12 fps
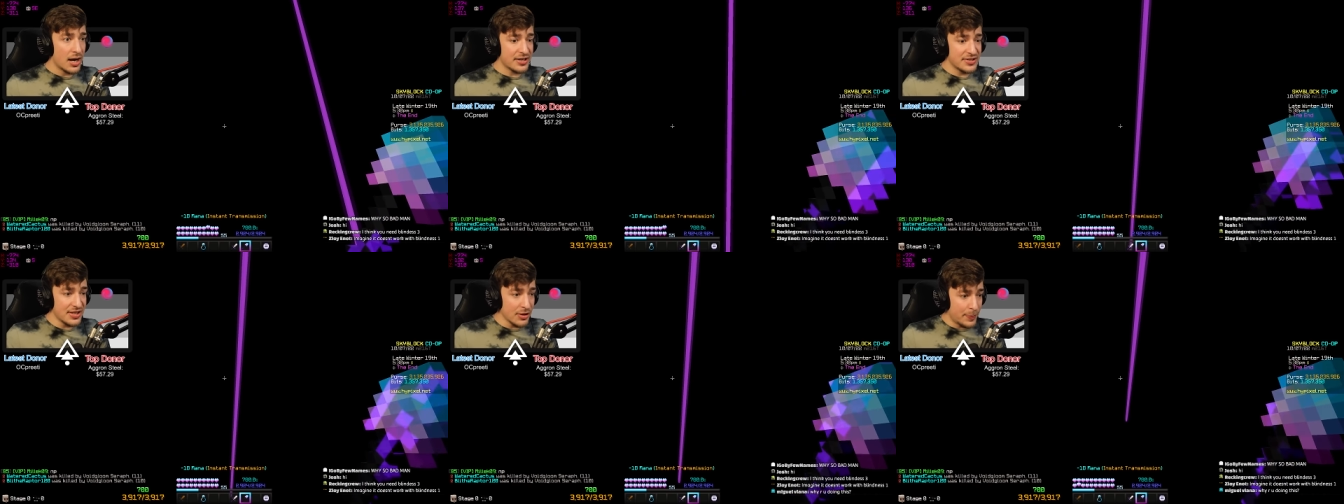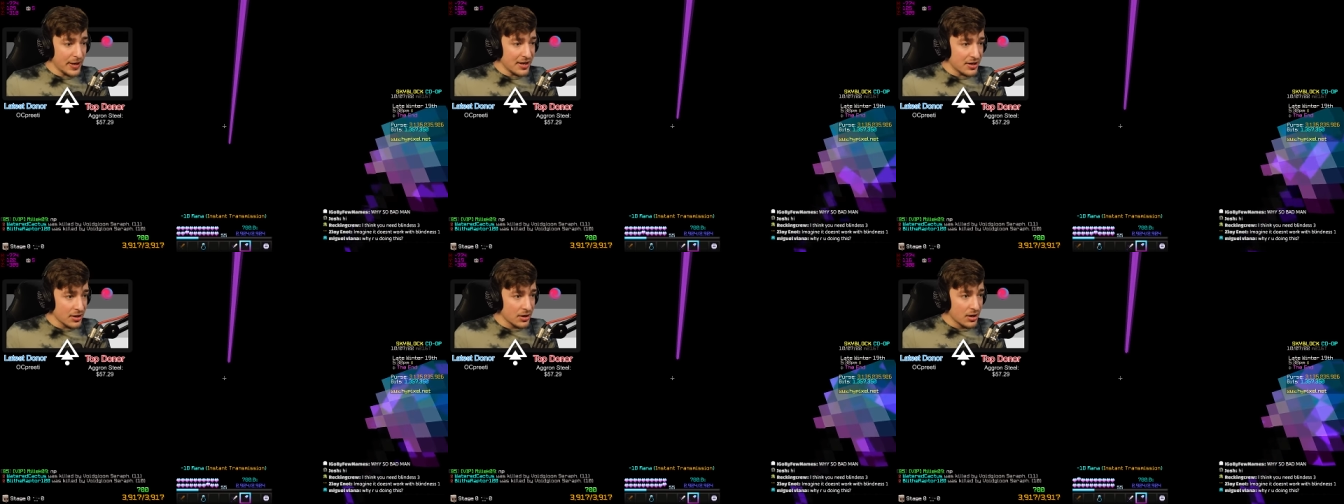I can see the
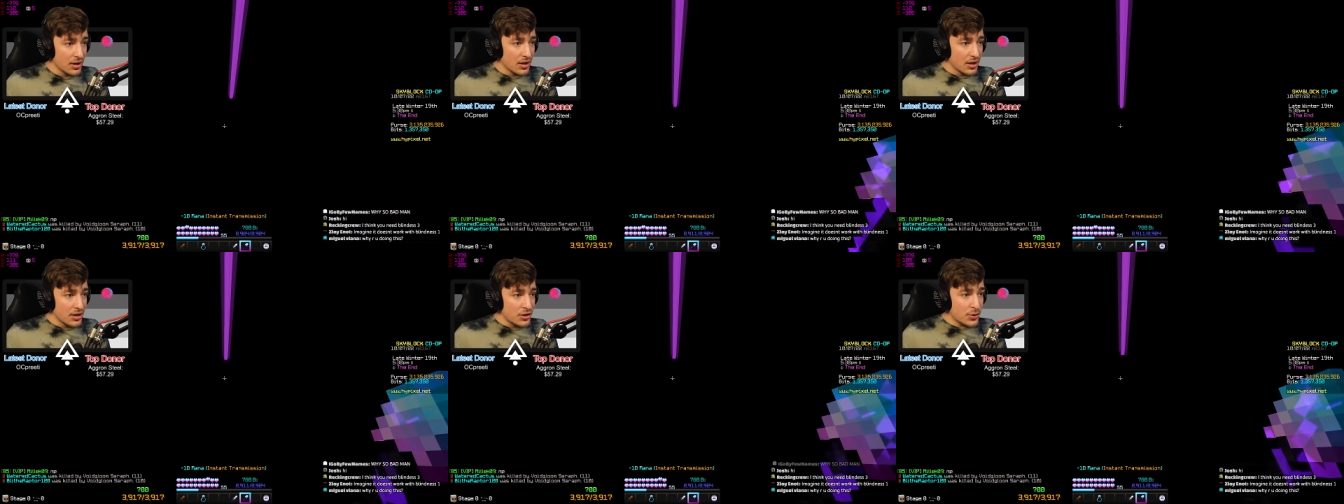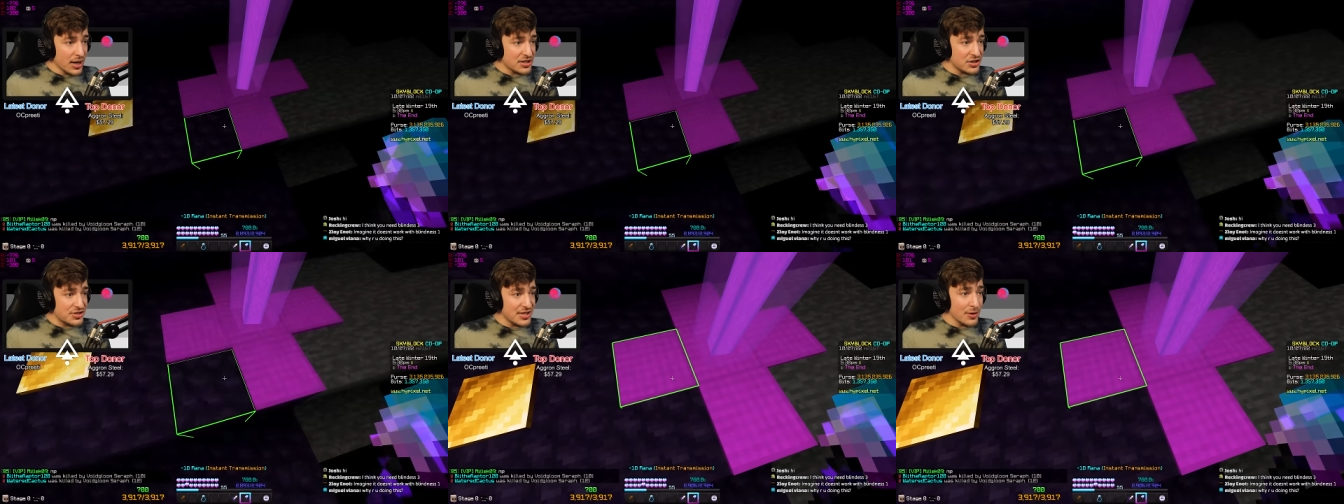beacon. You can
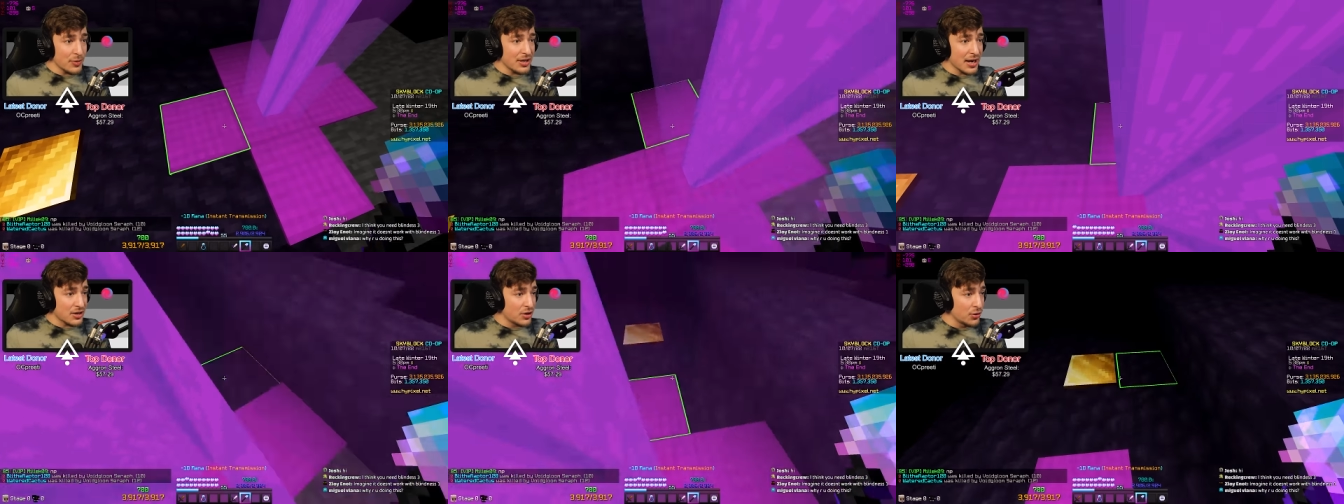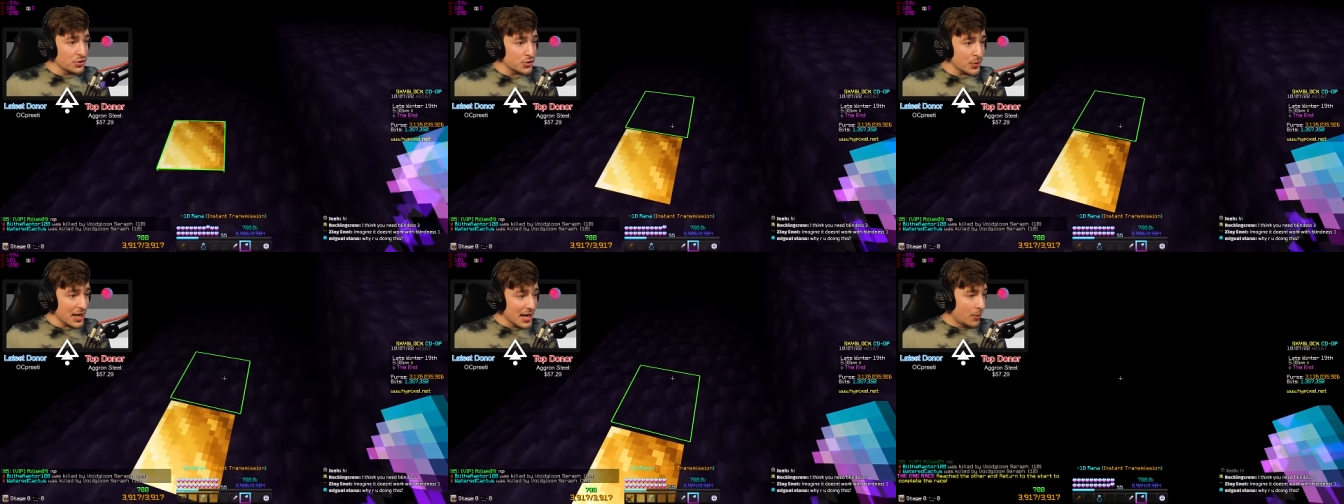actually see when you get close
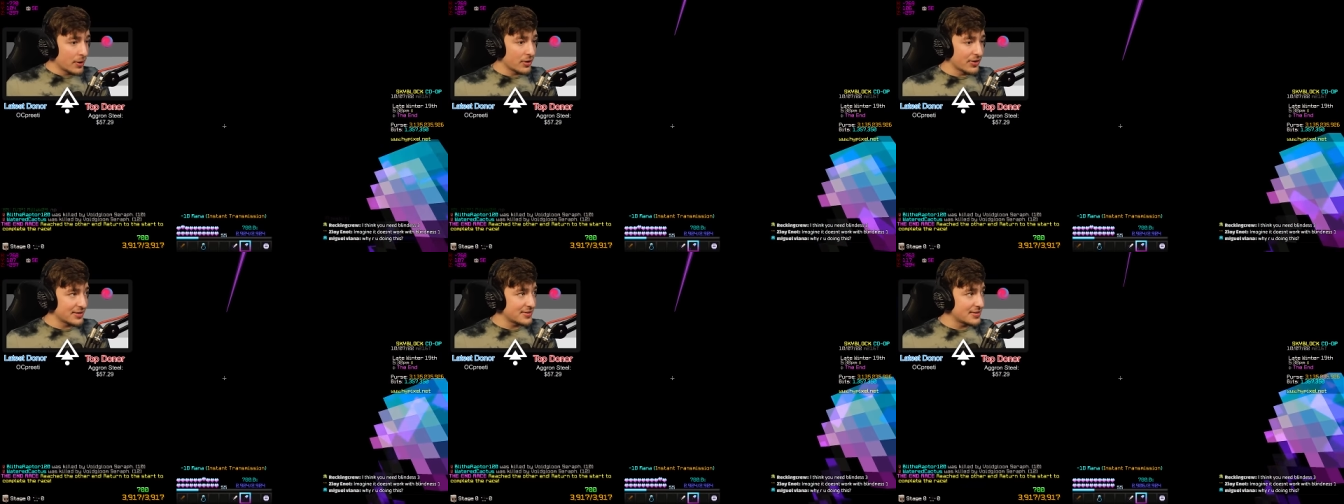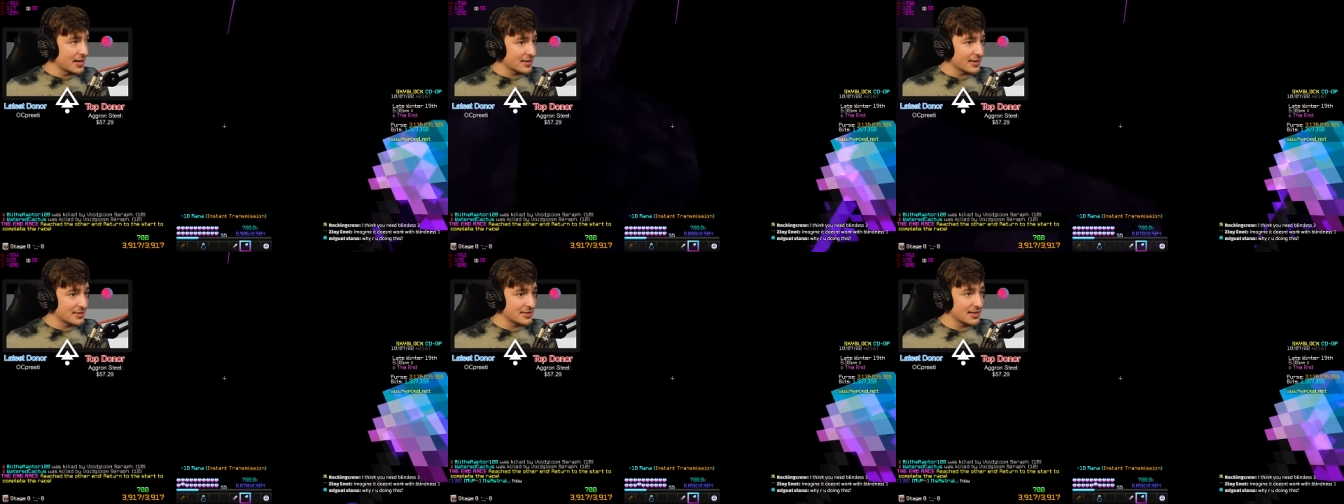to it. Oh my god, that's sick.
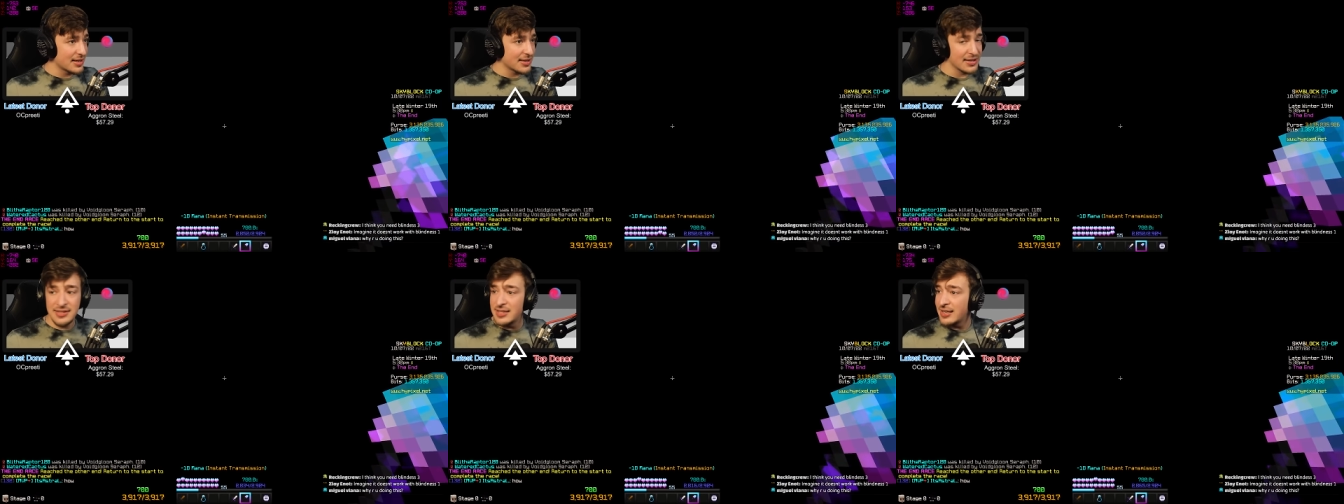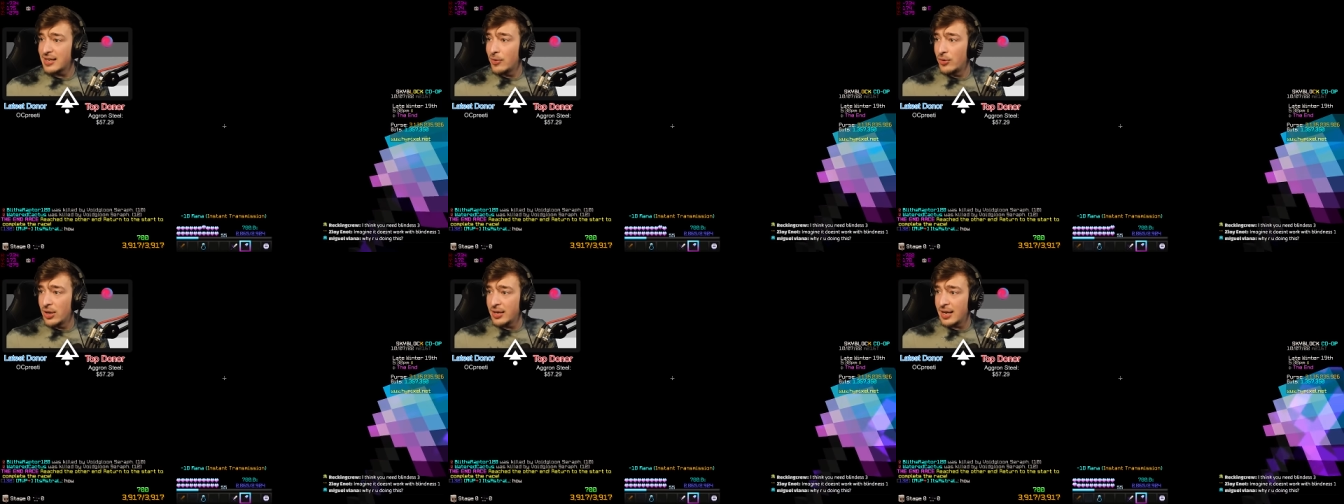That's sick. That's sick. Now
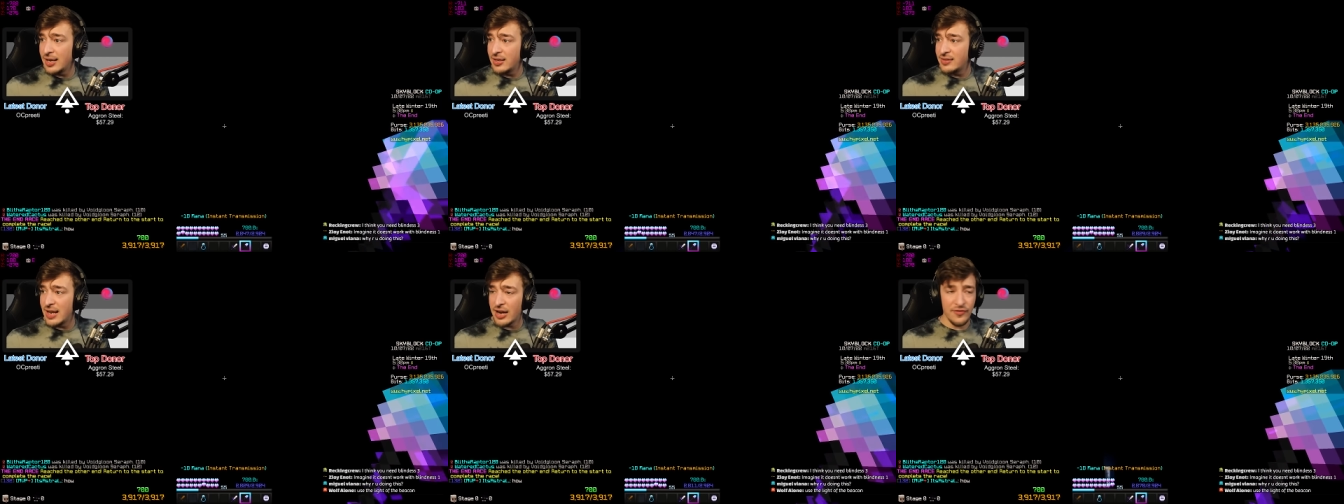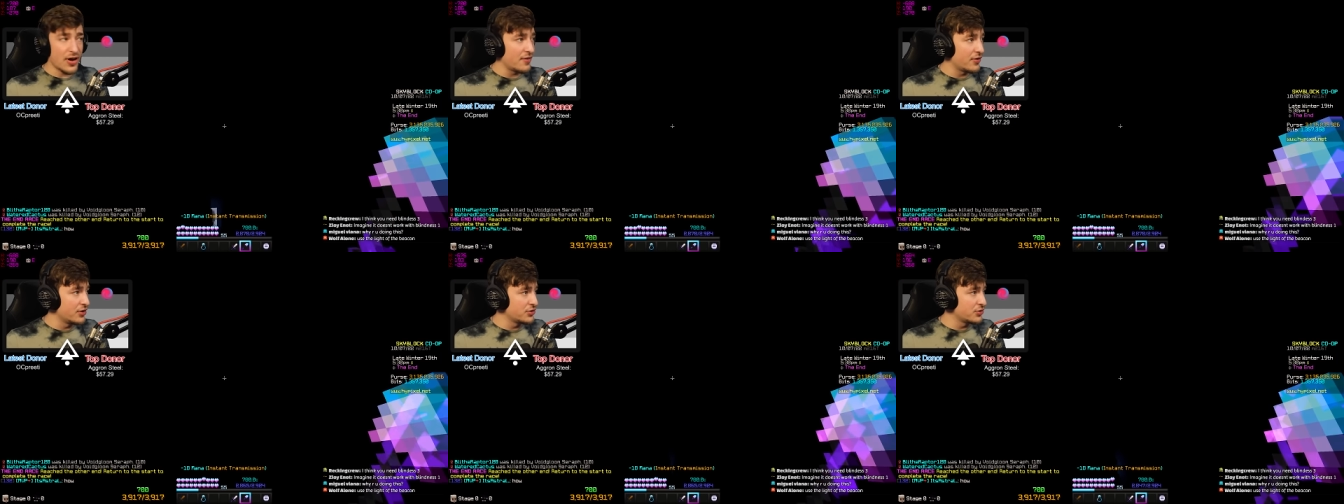all I need is neg
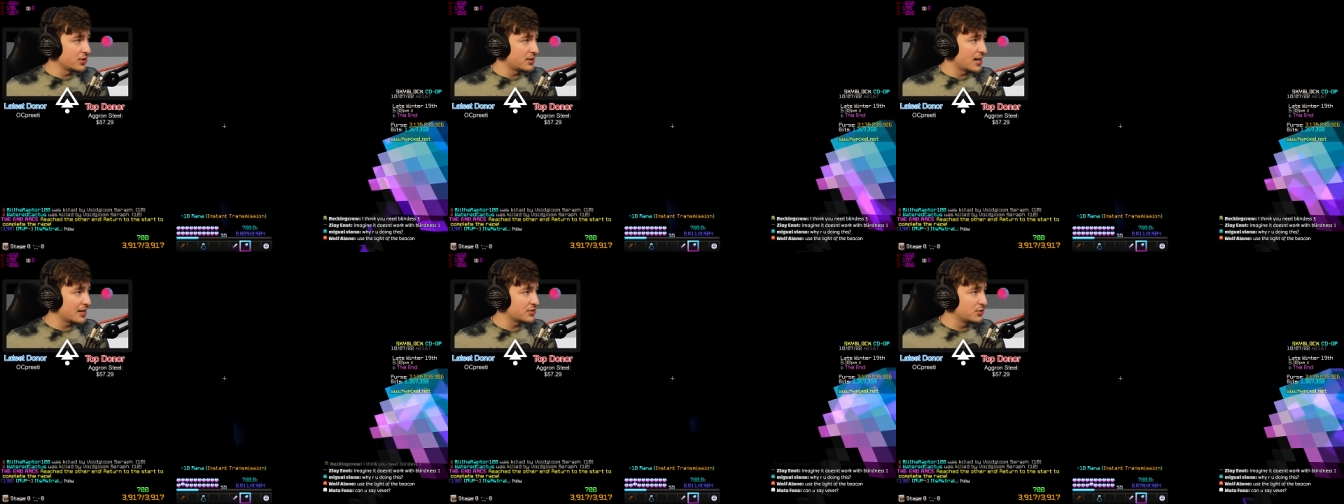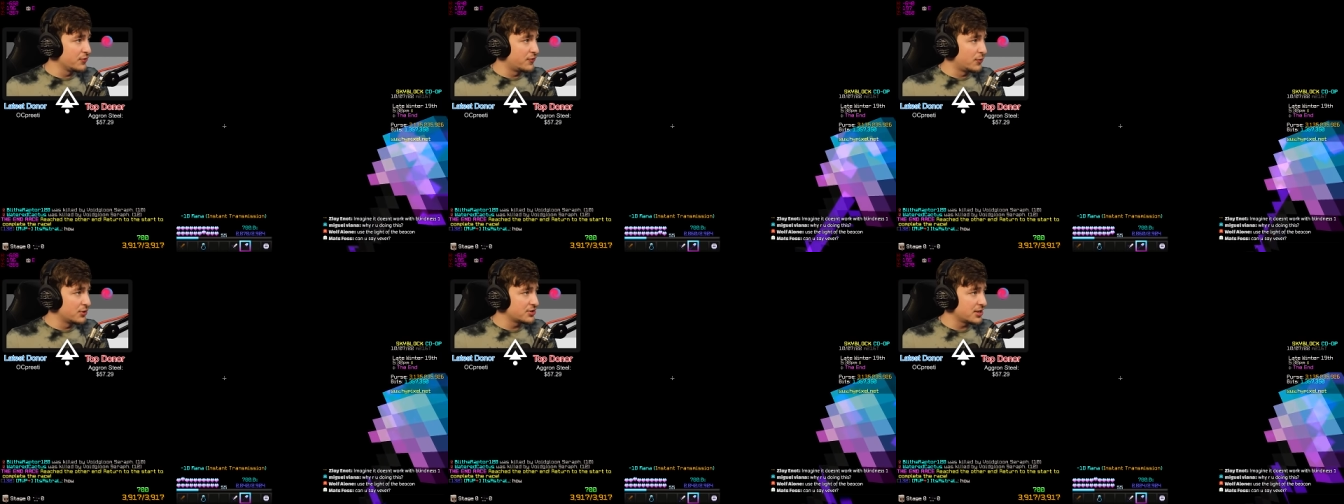500, neg
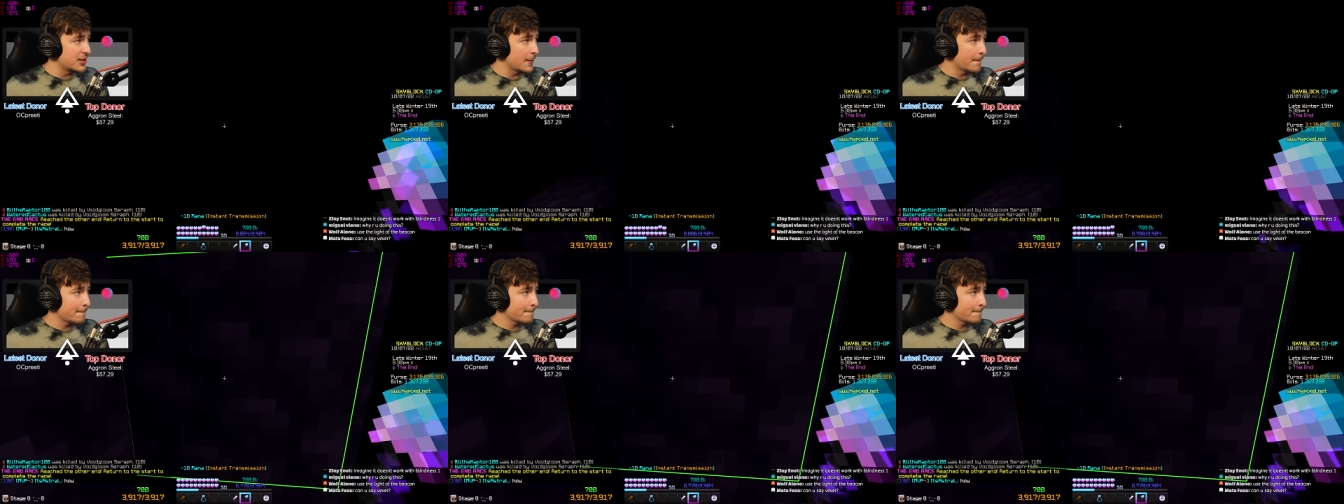240.